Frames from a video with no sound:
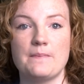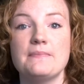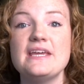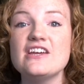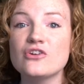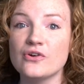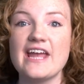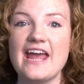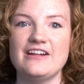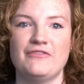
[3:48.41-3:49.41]
Be
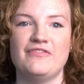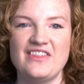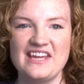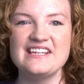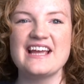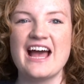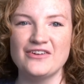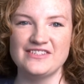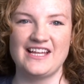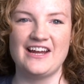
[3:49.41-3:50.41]
creative, think
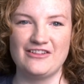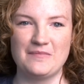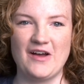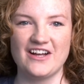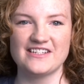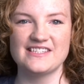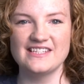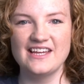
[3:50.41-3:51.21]
outside of the box.